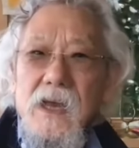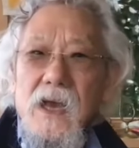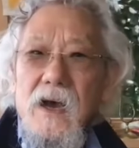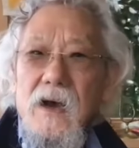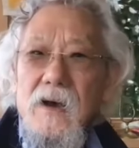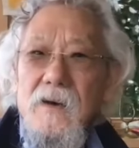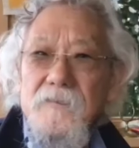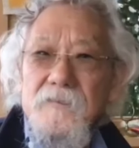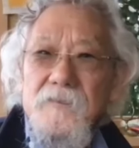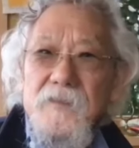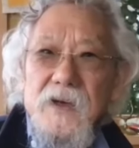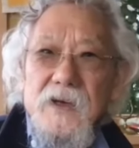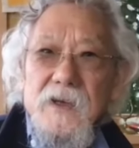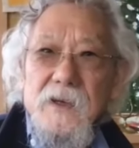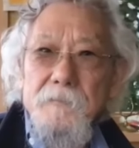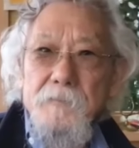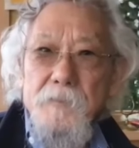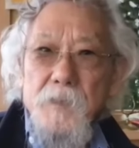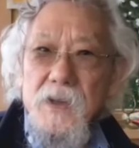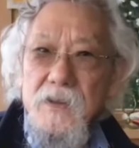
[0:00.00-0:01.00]
of
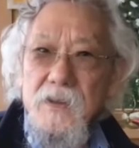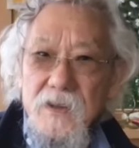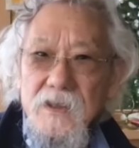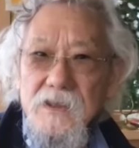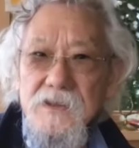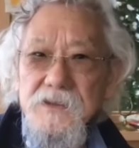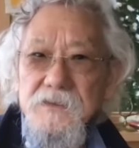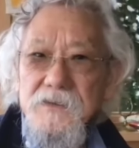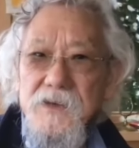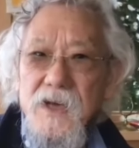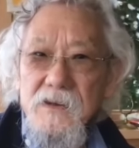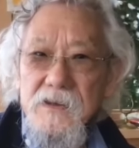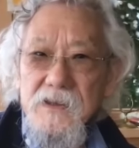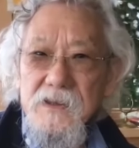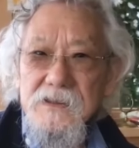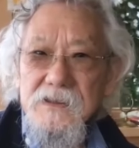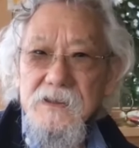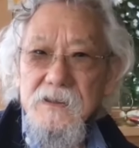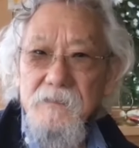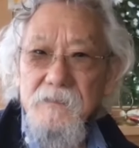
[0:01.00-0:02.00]
the things around
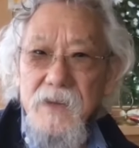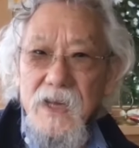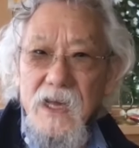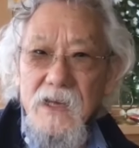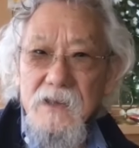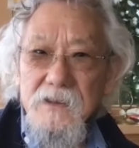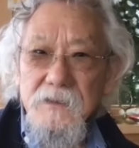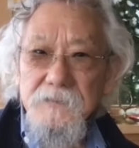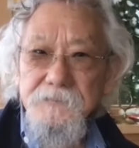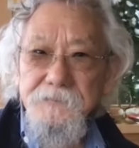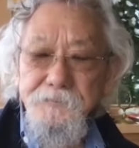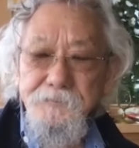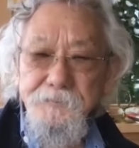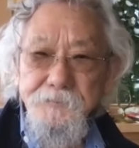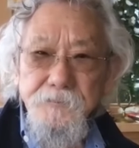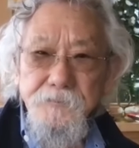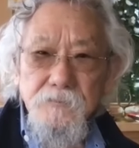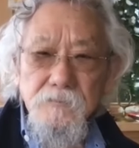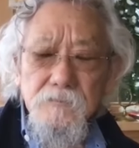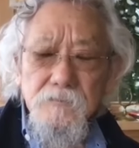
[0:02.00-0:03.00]
us that matter.
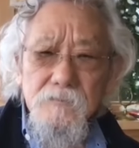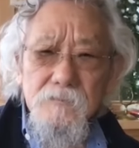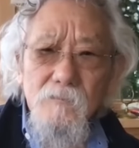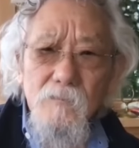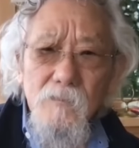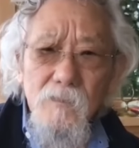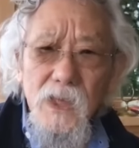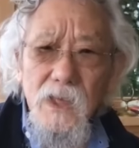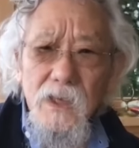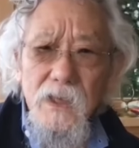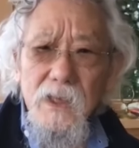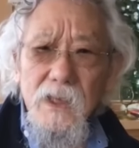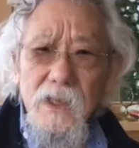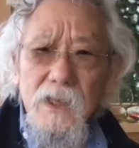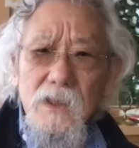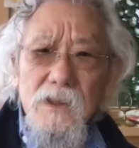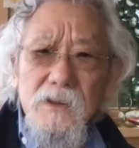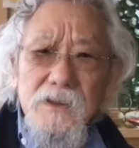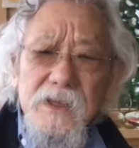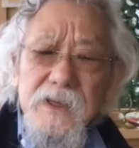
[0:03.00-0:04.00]

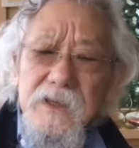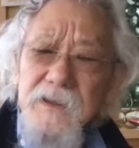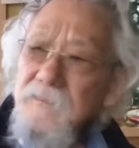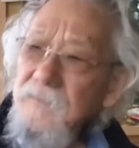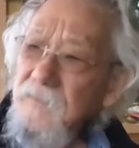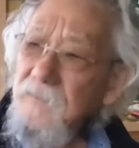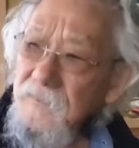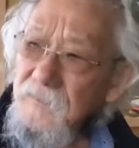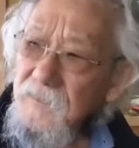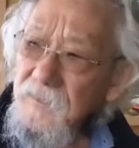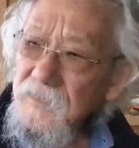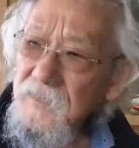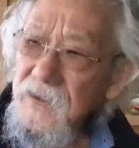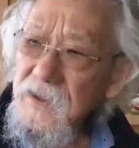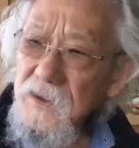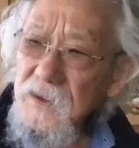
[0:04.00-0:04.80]
Look, the